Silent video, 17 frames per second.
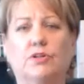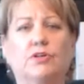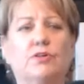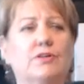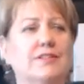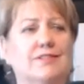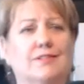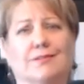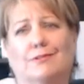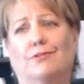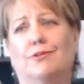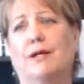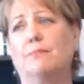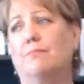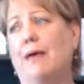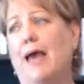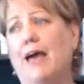Or it's
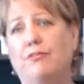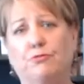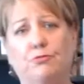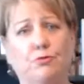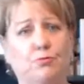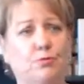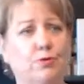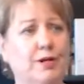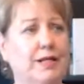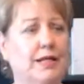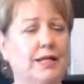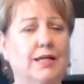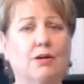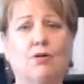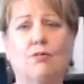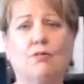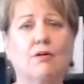great bathroom
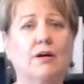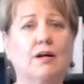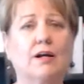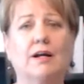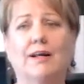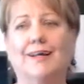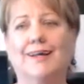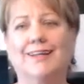reading, or,